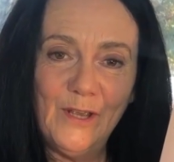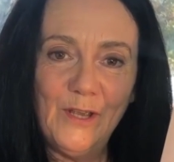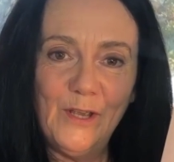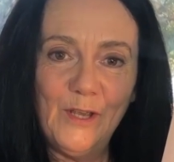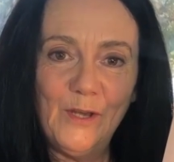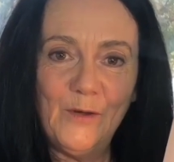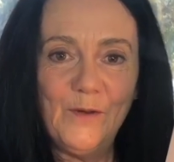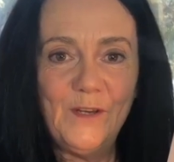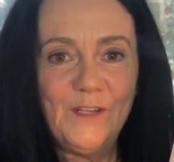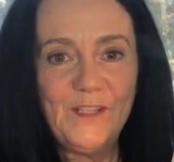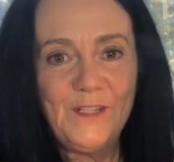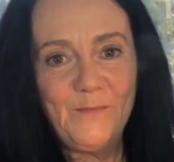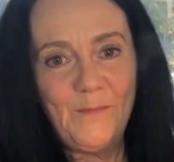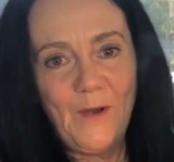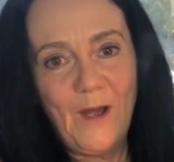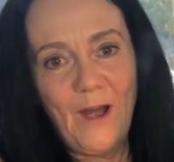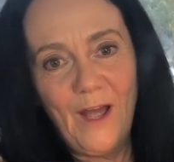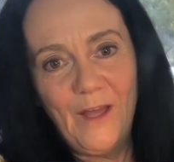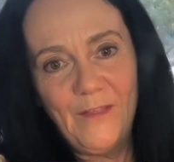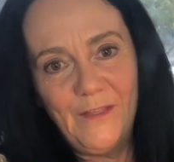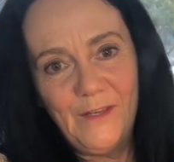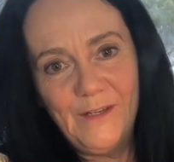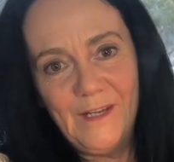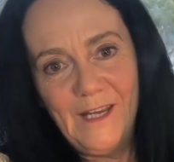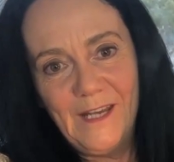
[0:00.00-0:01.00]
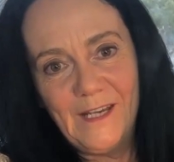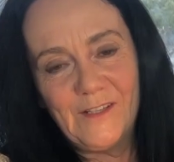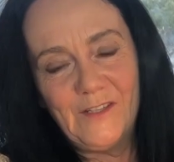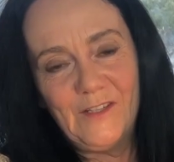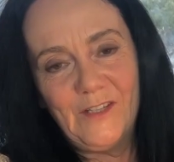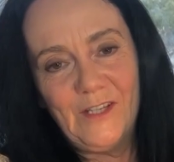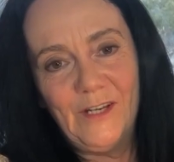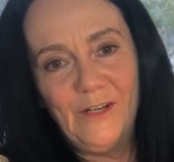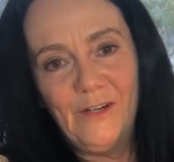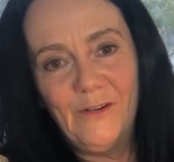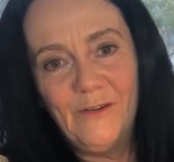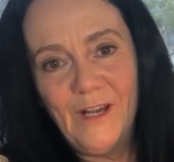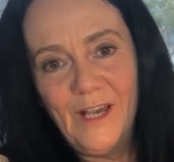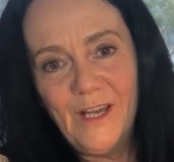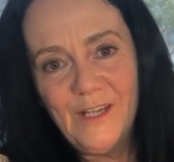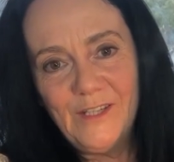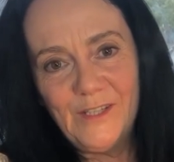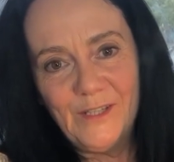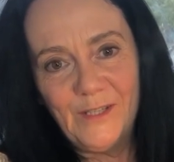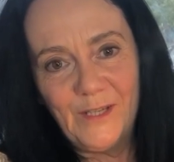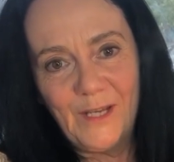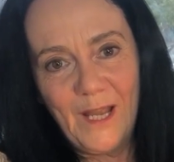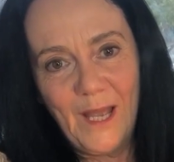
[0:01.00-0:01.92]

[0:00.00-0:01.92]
who inspire the next generation